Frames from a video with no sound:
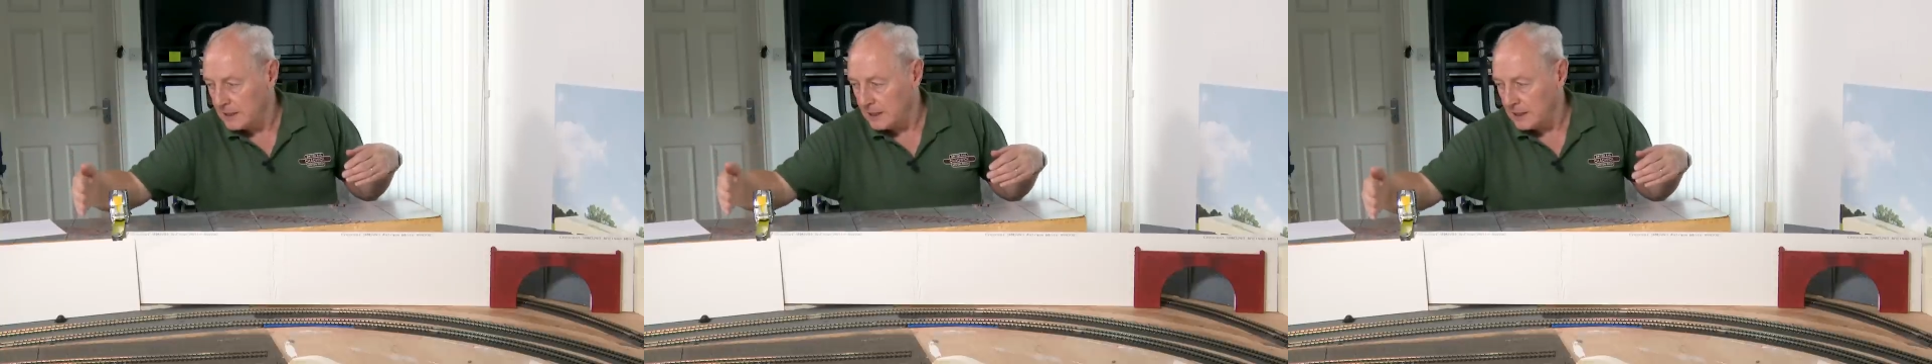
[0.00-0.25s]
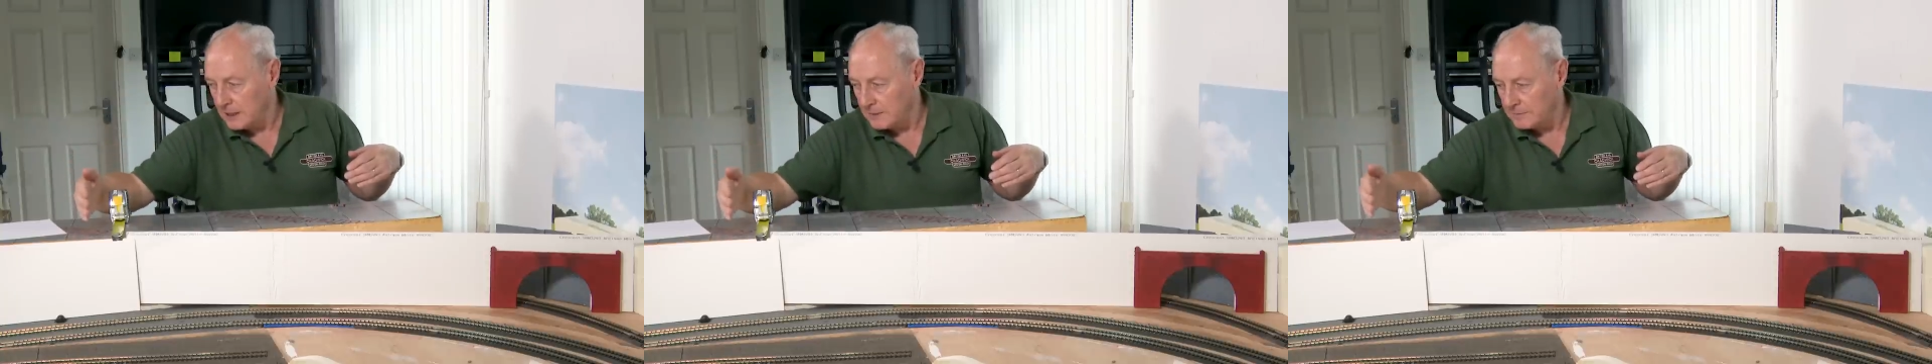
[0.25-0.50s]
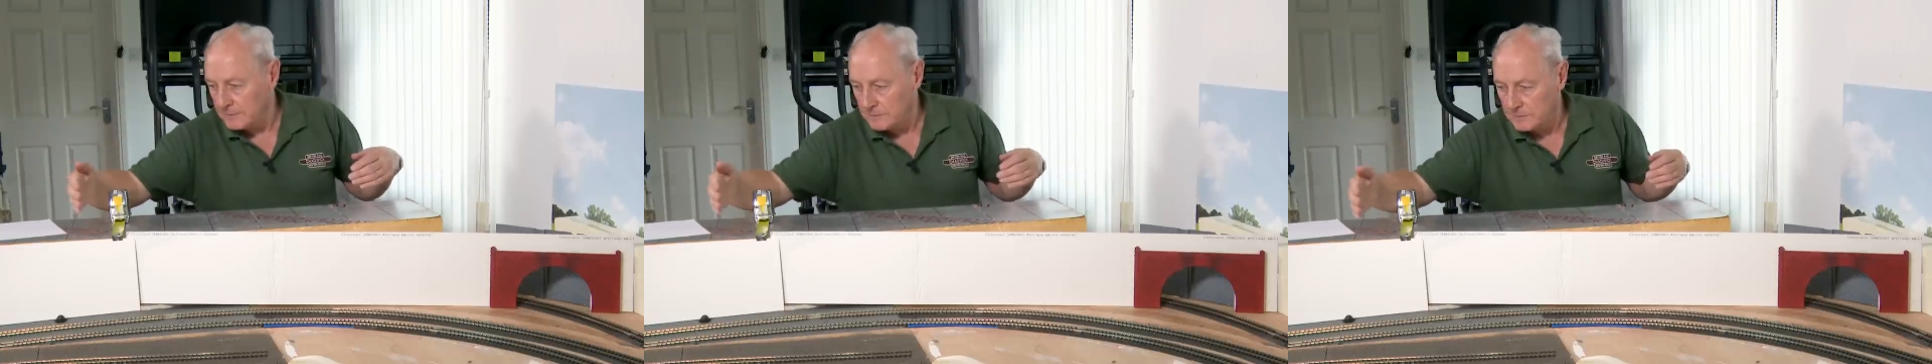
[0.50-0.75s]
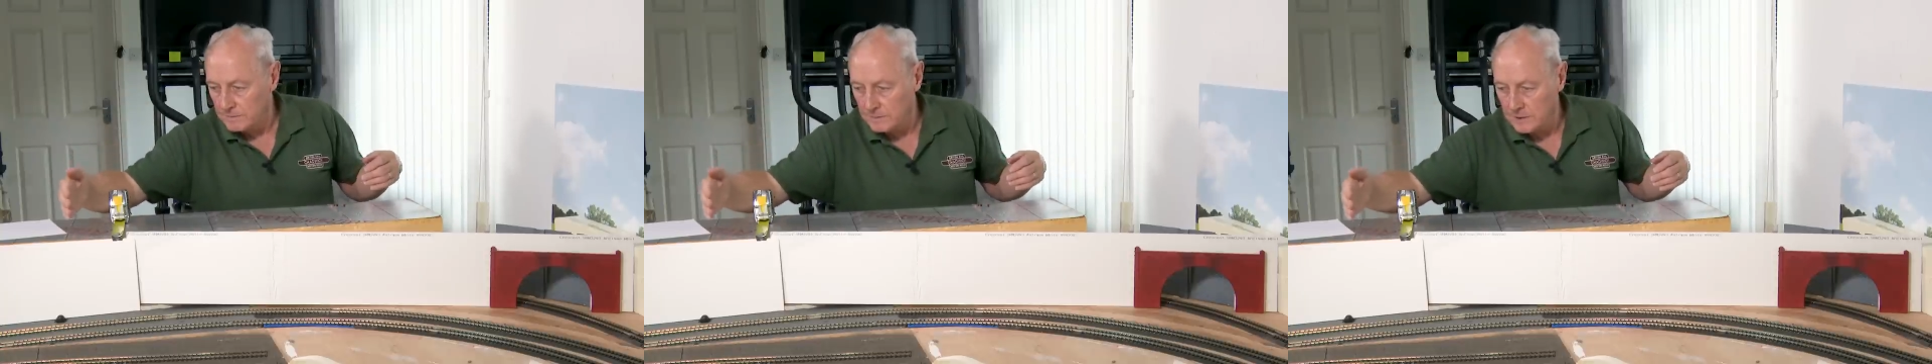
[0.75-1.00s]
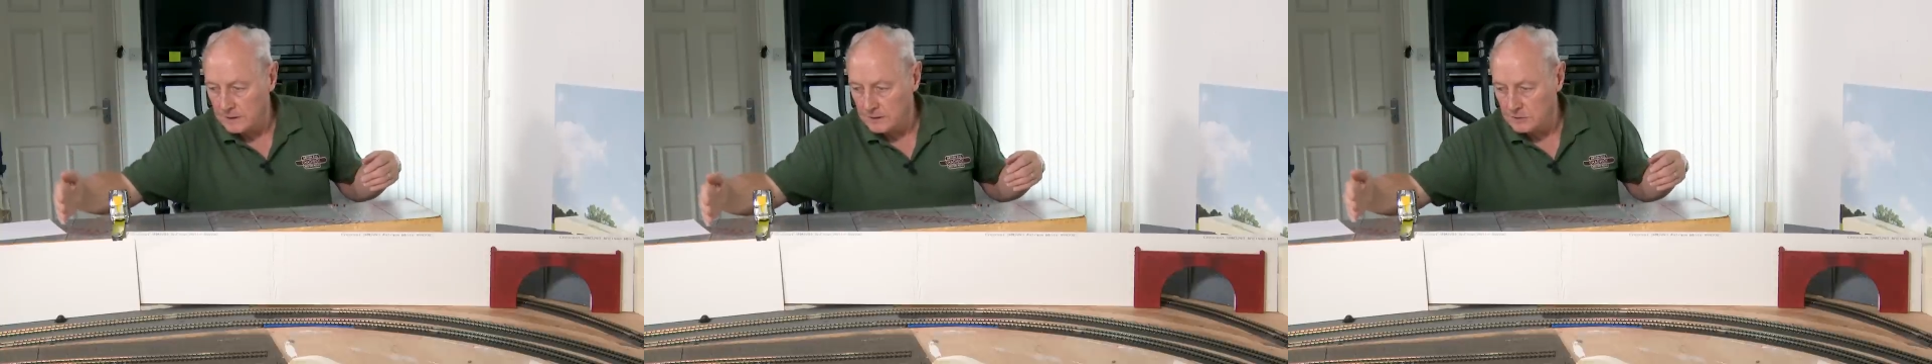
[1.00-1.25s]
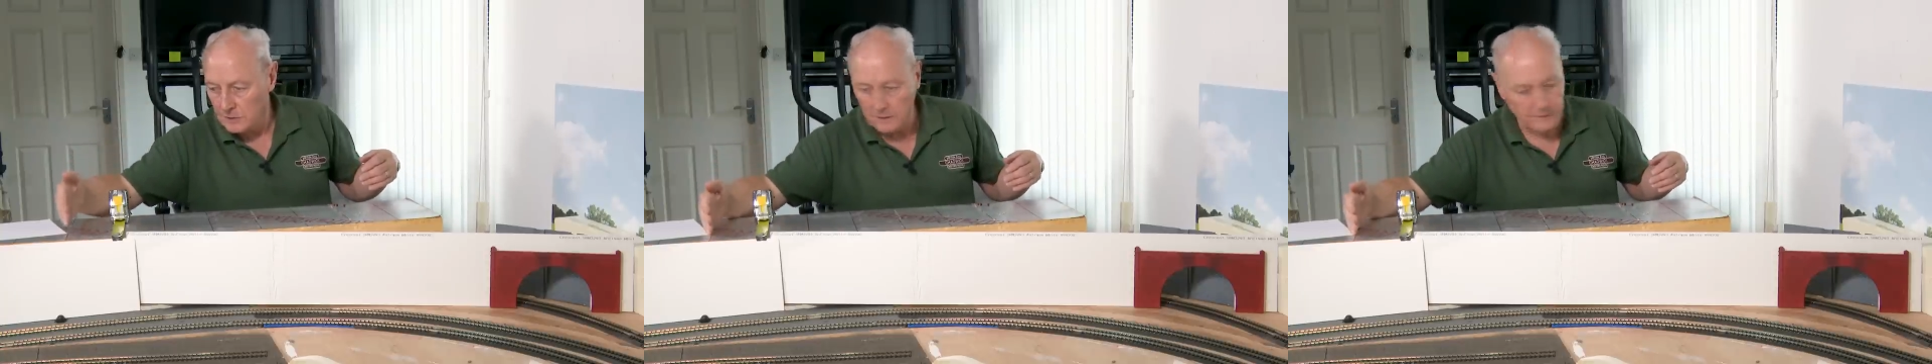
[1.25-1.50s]

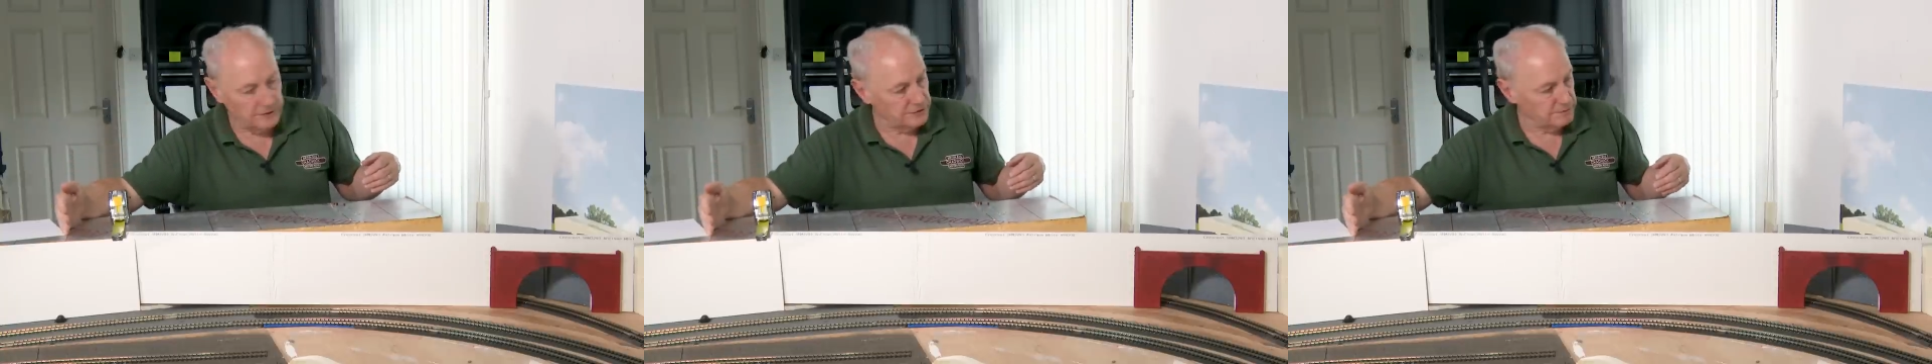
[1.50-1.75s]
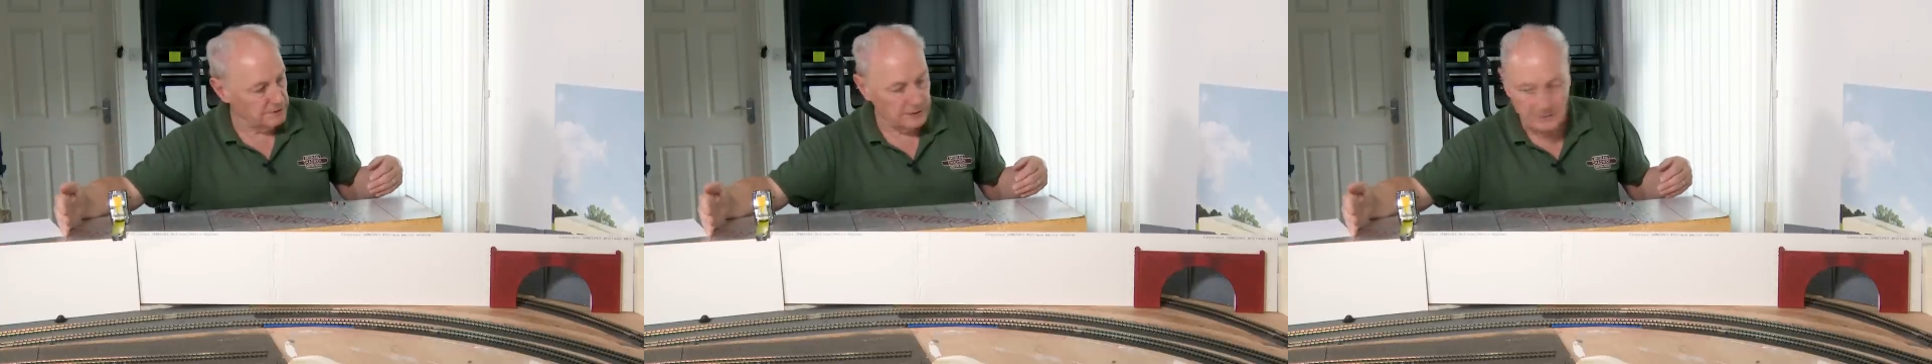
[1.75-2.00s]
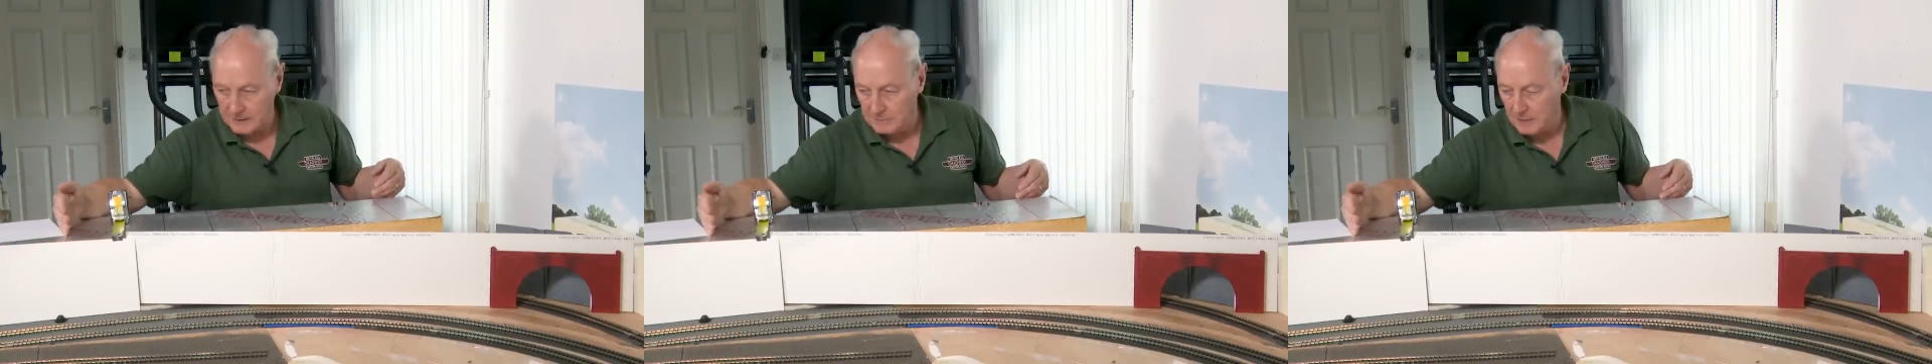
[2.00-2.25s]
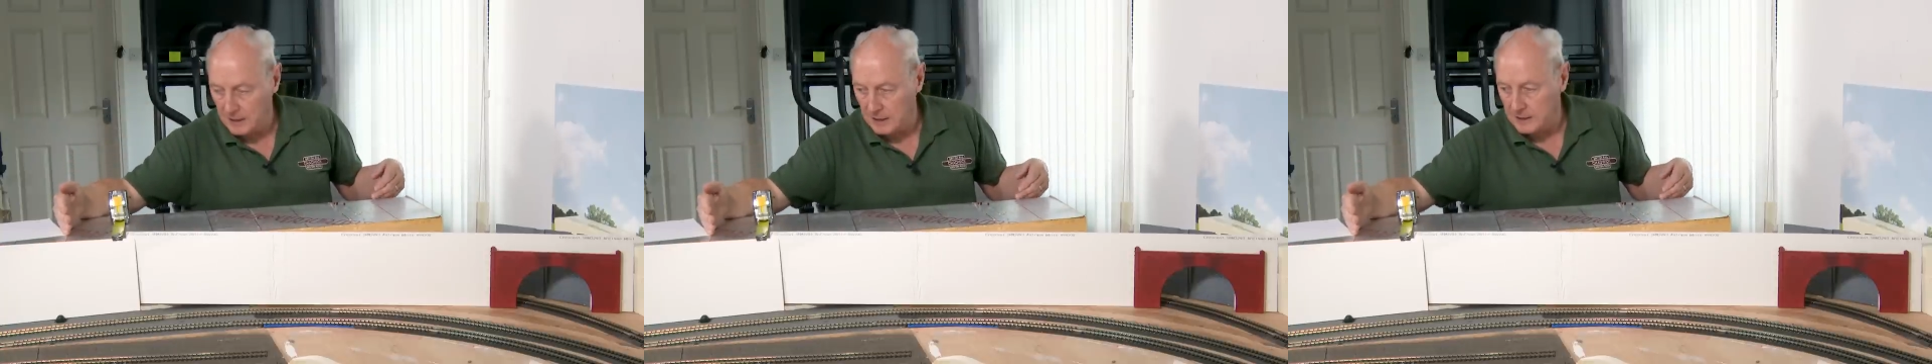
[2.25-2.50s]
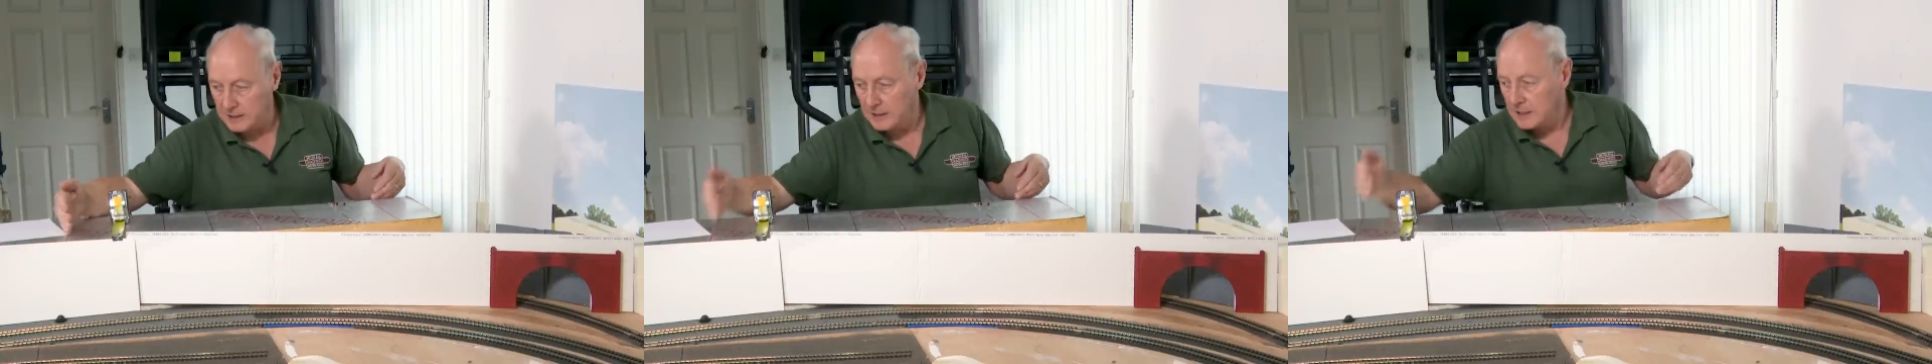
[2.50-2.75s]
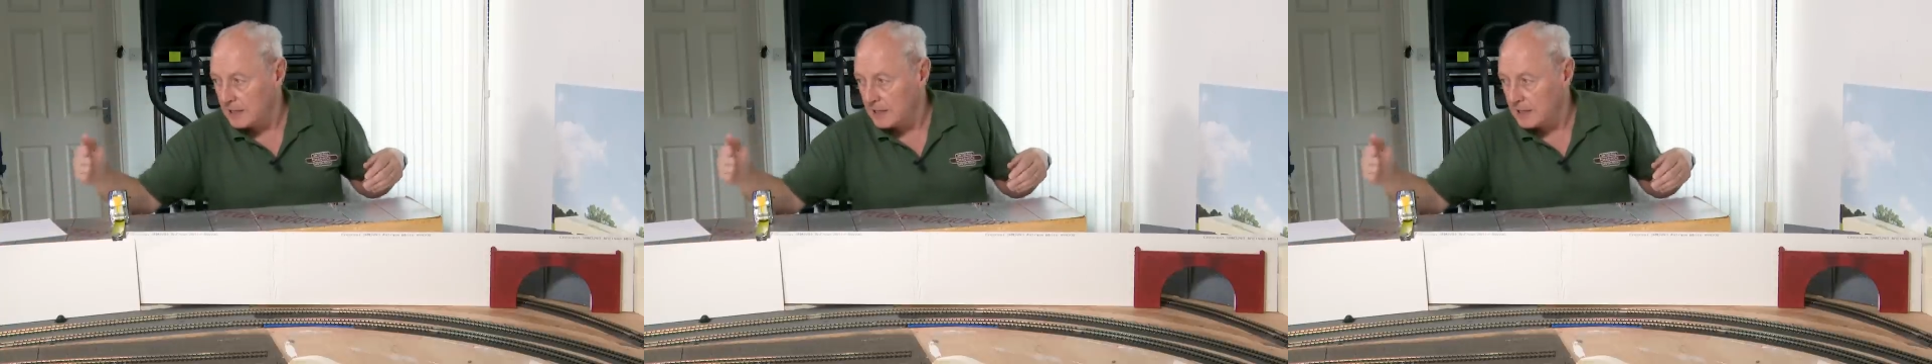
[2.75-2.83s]
1200mm mark,